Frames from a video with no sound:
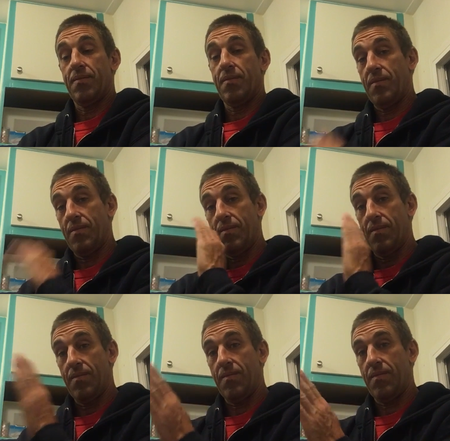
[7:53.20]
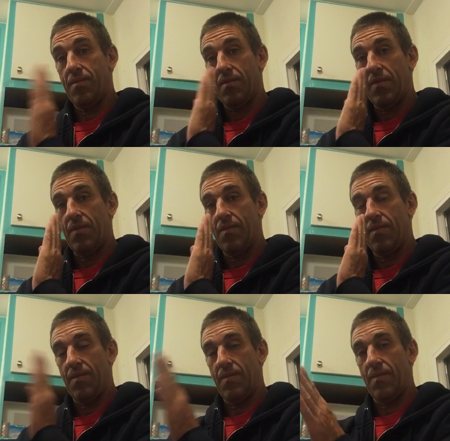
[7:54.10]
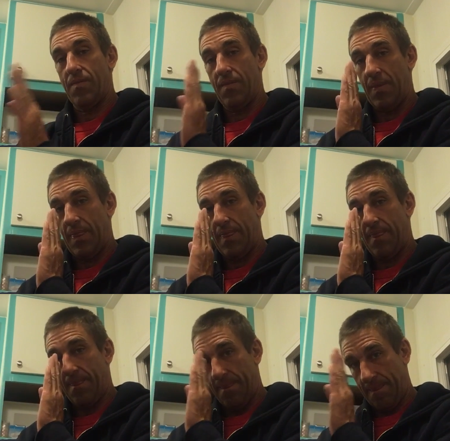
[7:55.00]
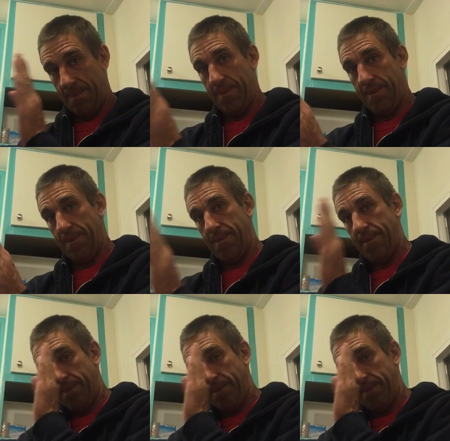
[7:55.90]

Nothing is said.